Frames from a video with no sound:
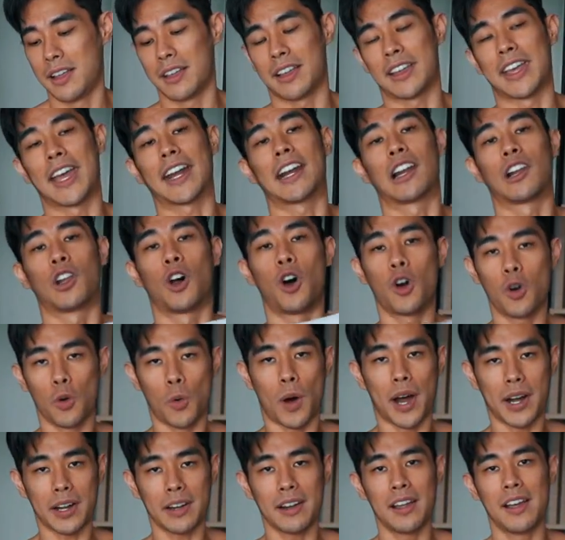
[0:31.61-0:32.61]
Get a long
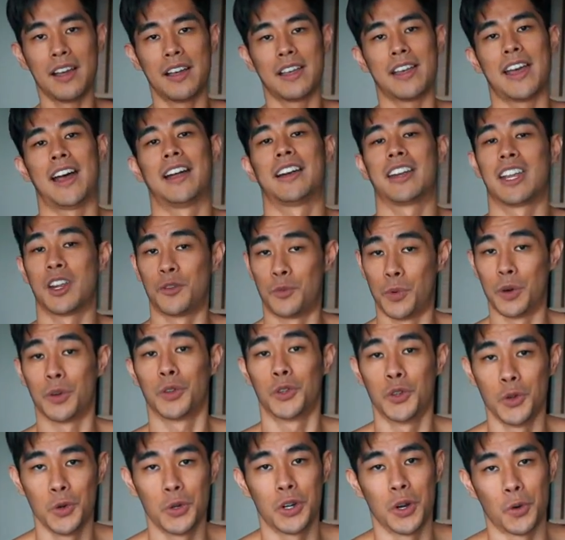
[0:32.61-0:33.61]
one and it will
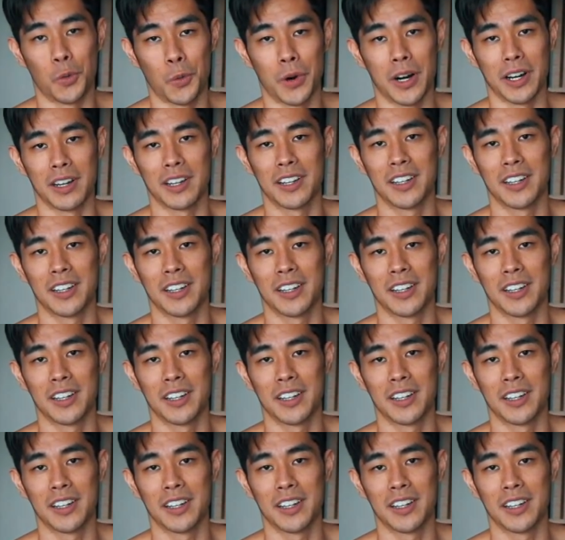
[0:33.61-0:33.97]
do the work.